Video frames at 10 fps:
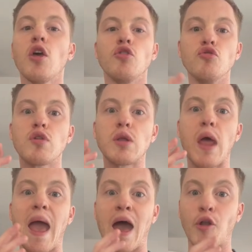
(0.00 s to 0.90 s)
you
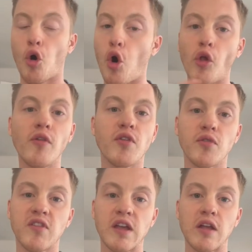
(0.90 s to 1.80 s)
can add all of
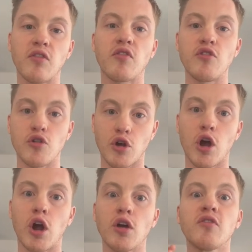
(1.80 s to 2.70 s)
those tickets to your
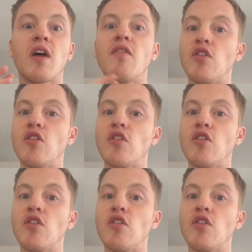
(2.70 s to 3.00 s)
cart, and then